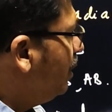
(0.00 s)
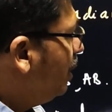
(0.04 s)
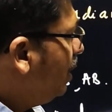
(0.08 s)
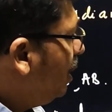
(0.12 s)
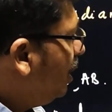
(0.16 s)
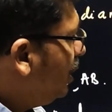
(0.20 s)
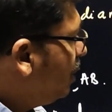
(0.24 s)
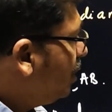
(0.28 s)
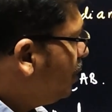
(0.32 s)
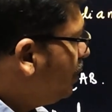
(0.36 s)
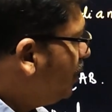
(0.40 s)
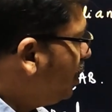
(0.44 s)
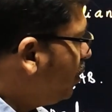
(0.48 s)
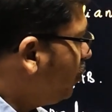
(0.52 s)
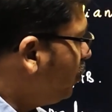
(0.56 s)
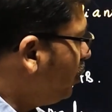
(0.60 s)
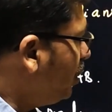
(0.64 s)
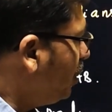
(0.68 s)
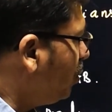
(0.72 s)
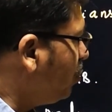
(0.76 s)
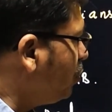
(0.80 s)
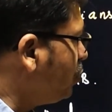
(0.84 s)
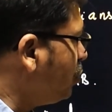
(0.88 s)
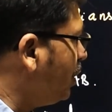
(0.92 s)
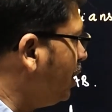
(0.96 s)
and we
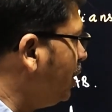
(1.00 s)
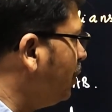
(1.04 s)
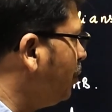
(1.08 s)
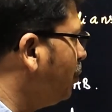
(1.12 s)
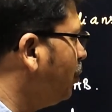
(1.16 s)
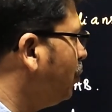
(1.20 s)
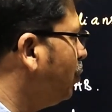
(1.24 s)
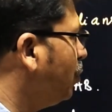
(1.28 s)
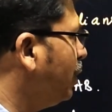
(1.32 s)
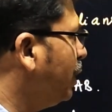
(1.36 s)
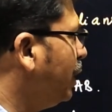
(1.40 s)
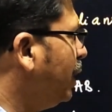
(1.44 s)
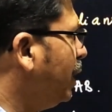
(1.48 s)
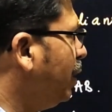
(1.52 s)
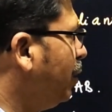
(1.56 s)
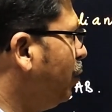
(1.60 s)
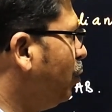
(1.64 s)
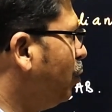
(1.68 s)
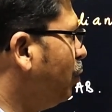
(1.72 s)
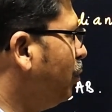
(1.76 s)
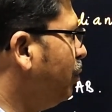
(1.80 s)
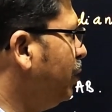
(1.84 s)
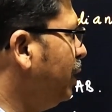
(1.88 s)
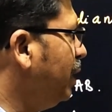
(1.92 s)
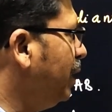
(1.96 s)
have joined OA,
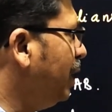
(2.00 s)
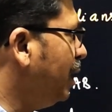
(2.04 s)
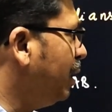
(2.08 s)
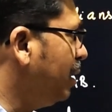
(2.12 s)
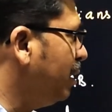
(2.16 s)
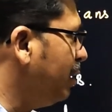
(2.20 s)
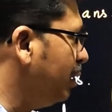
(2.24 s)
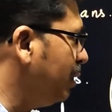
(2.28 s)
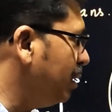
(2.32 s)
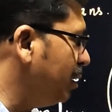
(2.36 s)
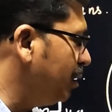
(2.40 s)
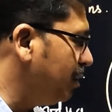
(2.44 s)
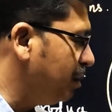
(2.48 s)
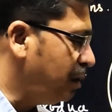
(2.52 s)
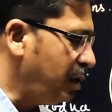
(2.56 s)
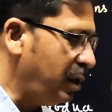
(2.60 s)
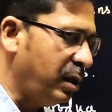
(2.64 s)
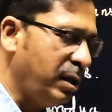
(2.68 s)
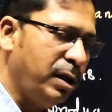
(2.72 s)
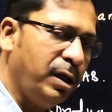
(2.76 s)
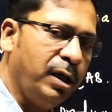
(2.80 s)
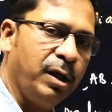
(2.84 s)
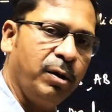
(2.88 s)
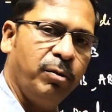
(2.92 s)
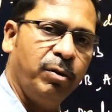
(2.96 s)
OB and
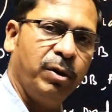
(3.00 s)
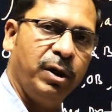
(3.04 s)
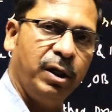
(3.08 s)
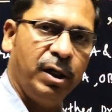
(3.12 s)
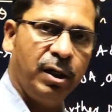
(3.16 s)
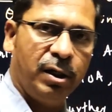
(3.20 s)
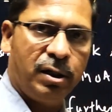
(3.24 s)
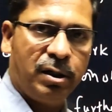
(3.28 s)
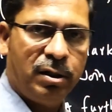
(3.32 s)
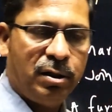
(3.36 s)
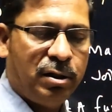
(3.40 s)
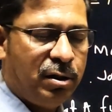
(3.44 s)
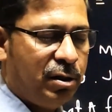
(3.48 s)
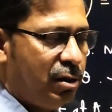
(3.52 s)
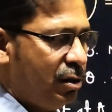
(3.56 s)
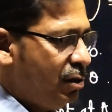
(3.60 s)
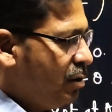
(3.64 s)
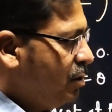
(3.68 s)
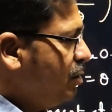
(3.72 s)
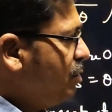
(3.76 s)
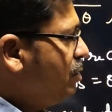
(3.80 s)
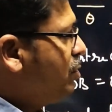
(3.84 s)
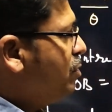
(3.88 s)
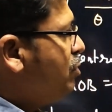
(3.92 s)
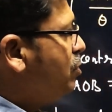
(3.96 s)
then AB here.
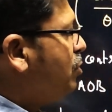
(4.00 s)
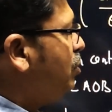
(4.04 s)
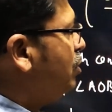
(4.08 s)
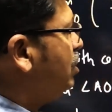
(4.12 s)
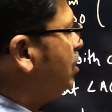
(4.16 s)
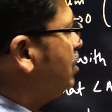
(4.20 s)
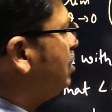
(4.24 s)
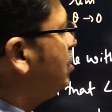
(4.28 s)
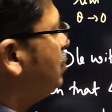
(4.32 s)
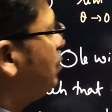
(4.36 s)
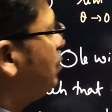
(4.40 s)
So this is